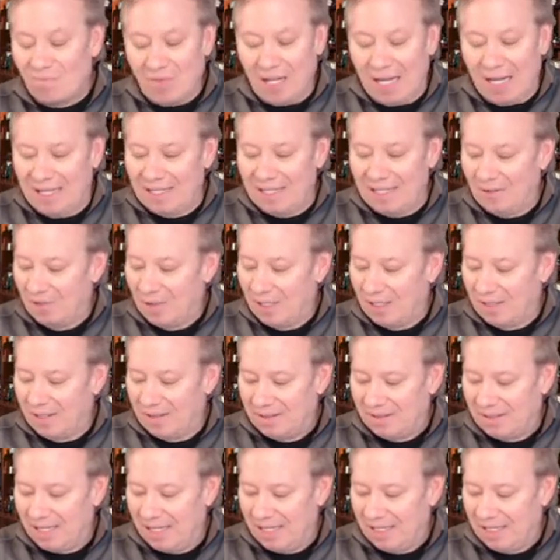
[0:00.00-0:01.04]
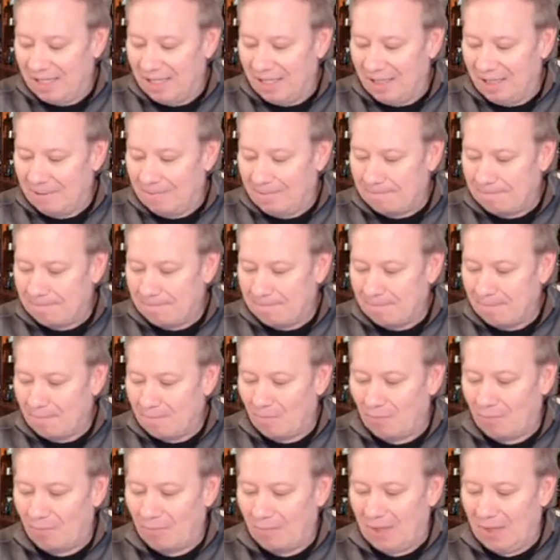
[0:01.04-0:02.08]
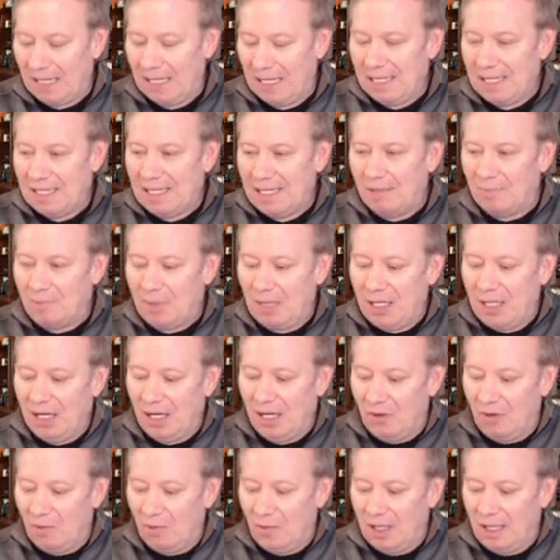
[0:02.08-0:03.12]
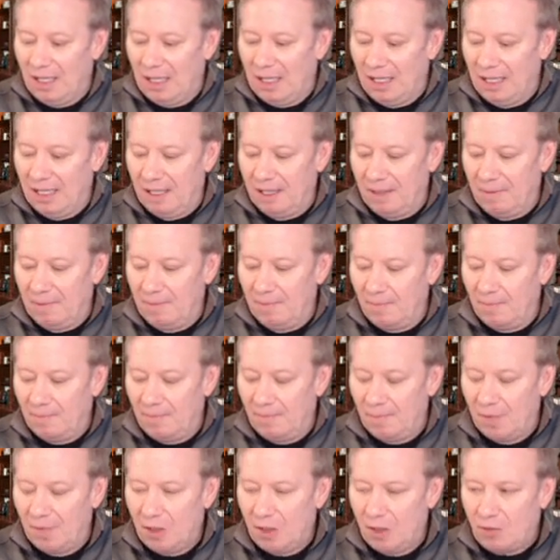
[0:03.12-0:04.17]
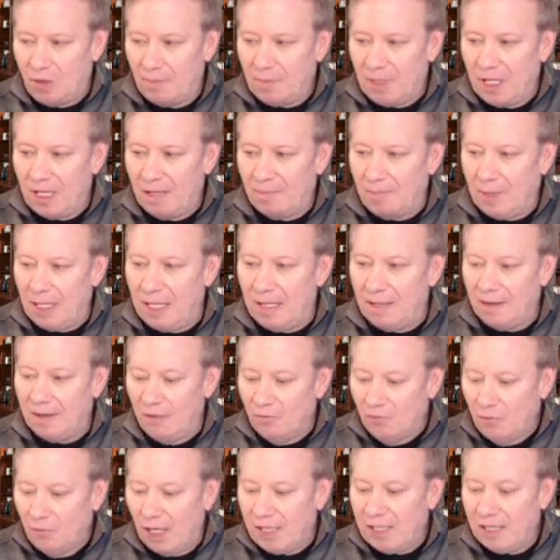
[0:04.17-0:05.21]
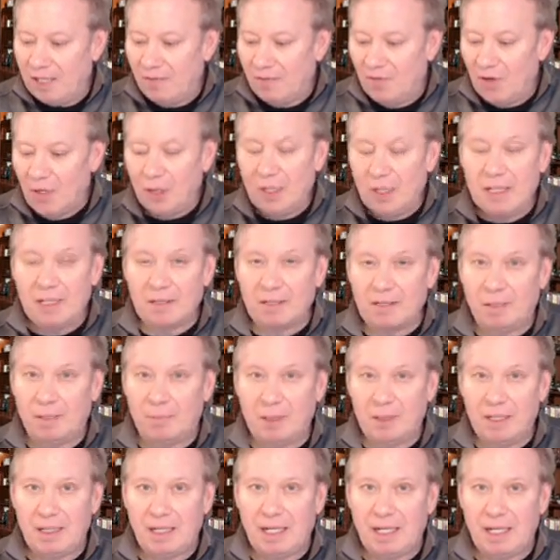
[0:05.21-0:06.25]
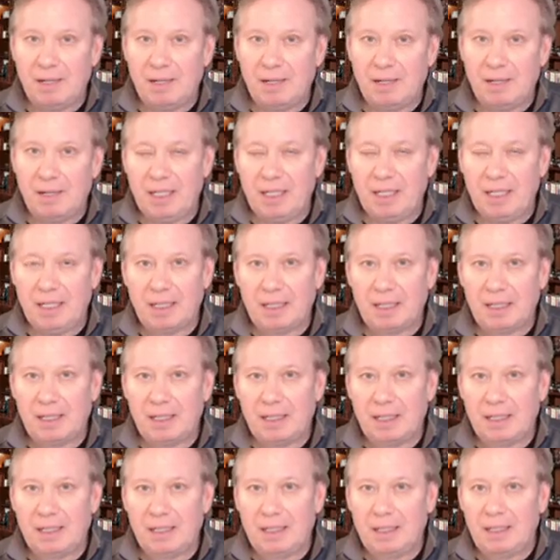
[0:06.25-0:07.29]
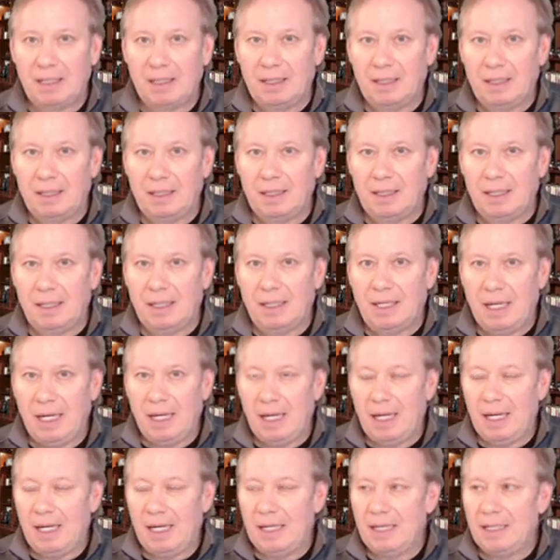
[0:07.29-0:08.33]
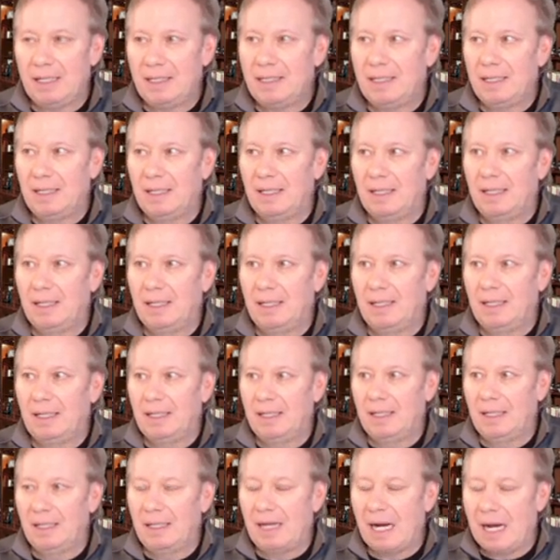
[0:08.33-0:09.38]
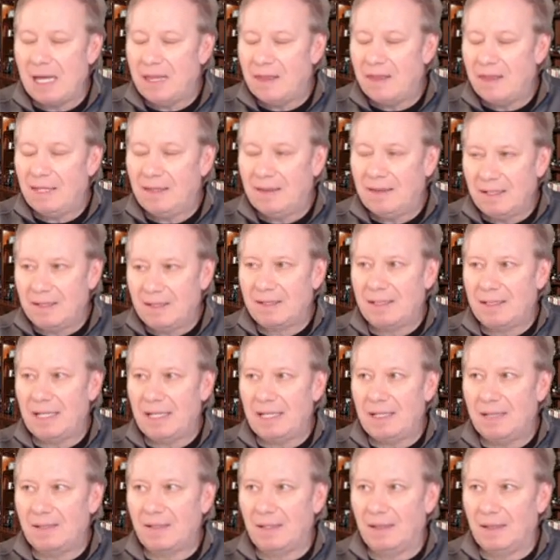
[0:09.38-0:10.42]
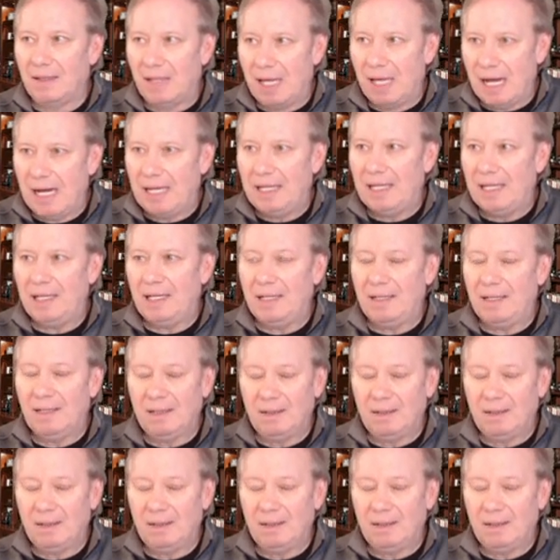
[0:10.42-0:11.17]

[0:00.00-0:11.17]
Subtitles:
I don't understand it. But no, the Trump campaign, they're running a very disciplined campaign. And I think this thing is aligning